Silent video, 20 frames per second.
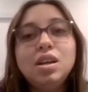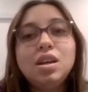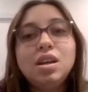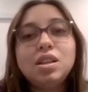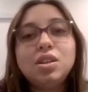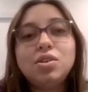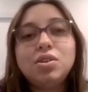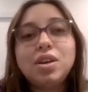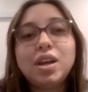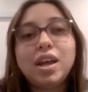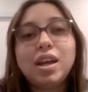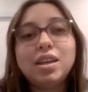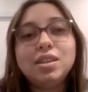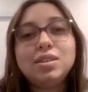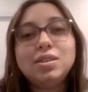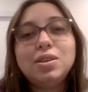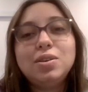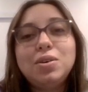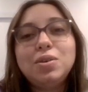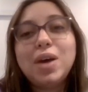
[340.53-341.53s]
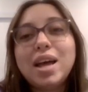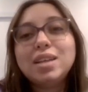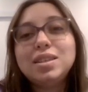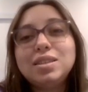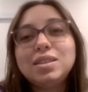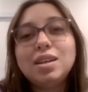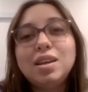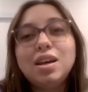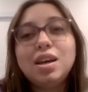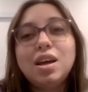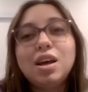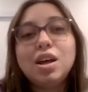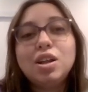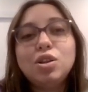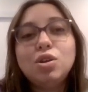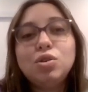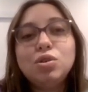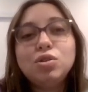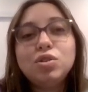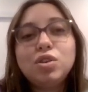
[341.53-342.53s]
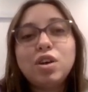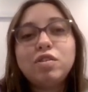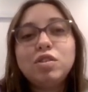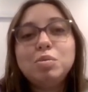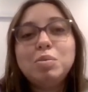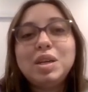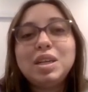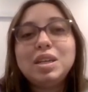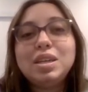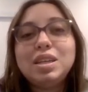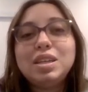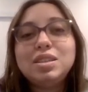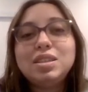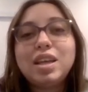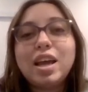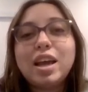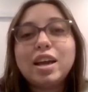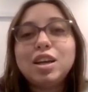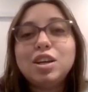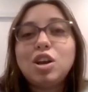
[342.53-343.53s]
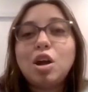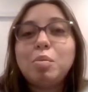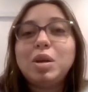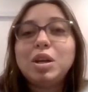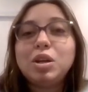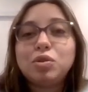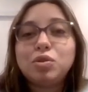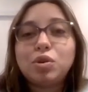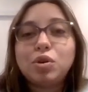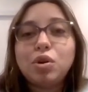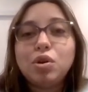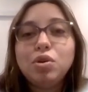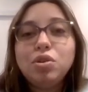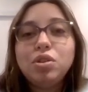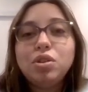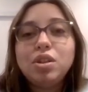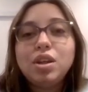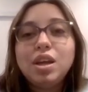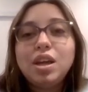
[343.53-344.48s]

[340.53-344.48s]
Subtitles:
Okay, so as a local government needs economic growth